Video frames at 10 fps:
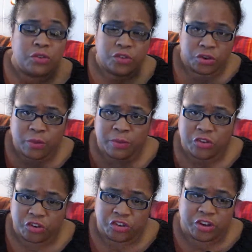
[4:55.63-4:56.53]
two
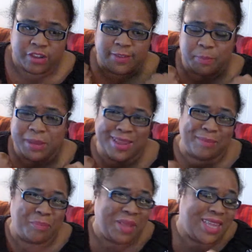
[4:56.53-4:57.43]
magicians
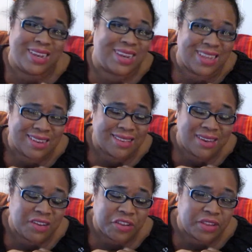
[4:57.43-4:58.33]
being pitted
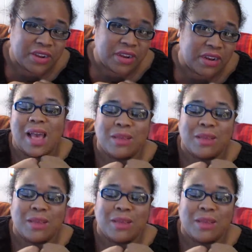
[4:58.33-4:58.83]
against each other.